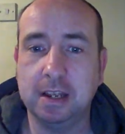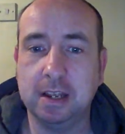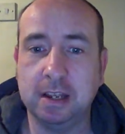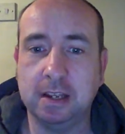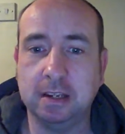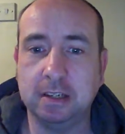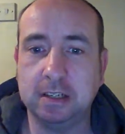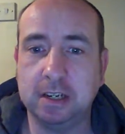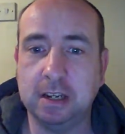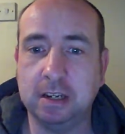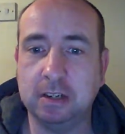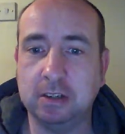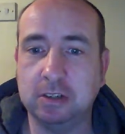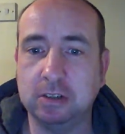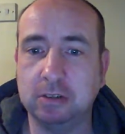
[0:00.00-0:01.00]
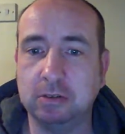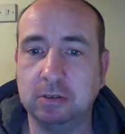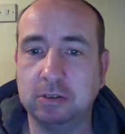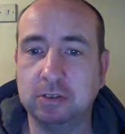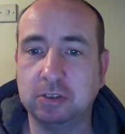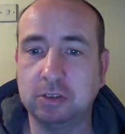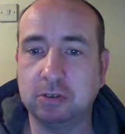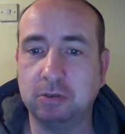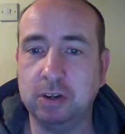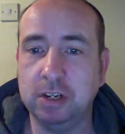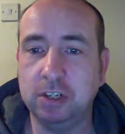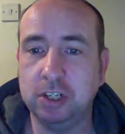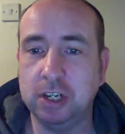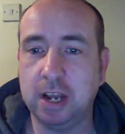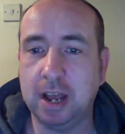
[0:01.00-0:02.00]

it into screechy